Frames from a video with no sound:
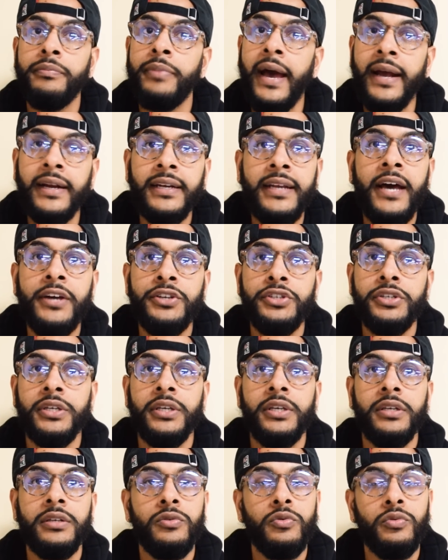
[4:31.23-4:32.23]

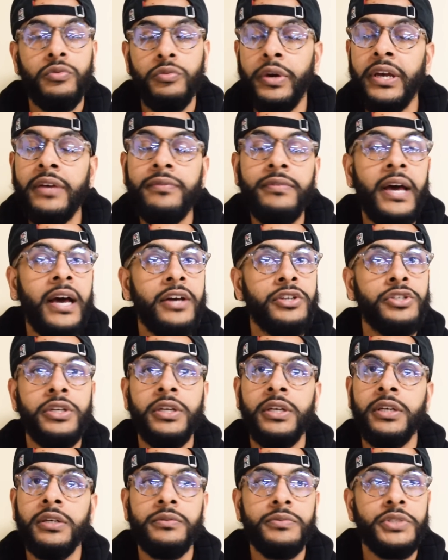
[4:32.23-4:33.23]
backdashing, wave
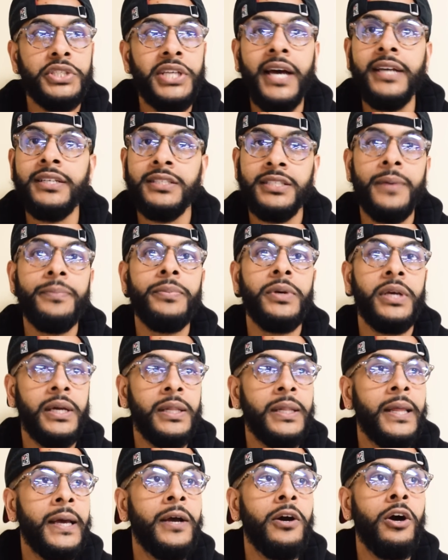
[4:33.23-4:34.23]
dashing,
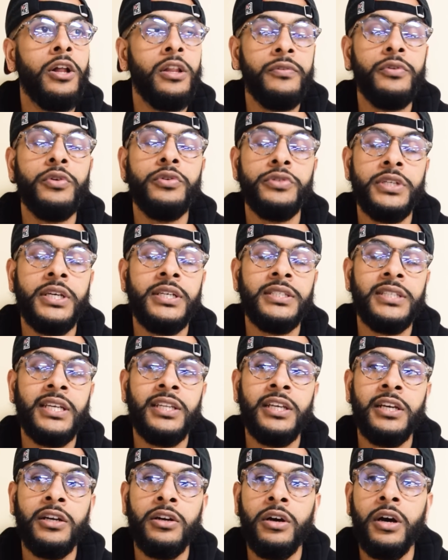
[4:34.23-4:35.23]
sidestepping, all of those things
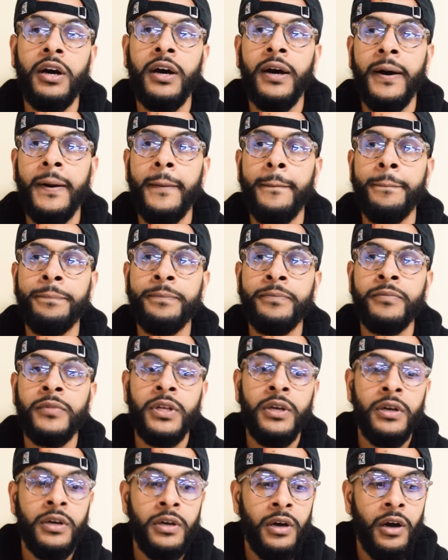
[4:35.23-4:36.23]
I think
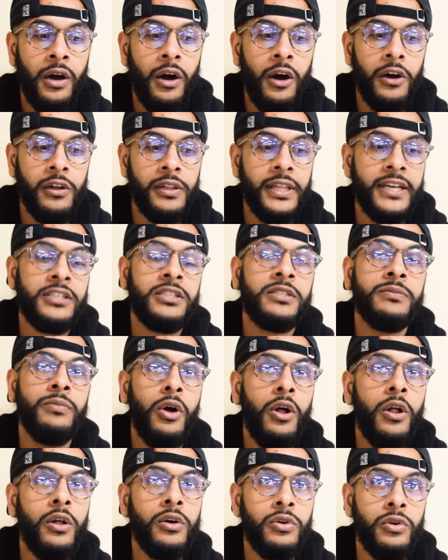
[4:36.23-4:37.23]
are
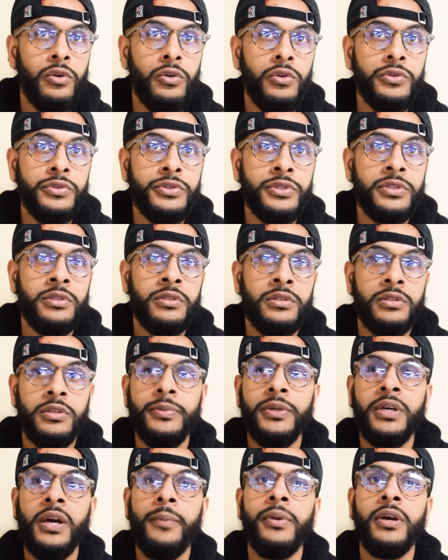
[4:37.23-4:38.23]
small goals
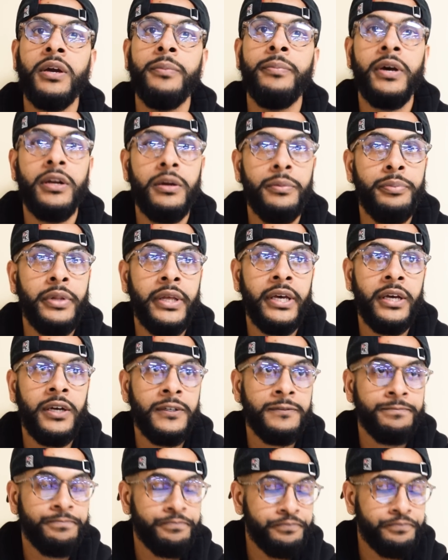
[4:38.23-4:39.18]
to becoming a better player.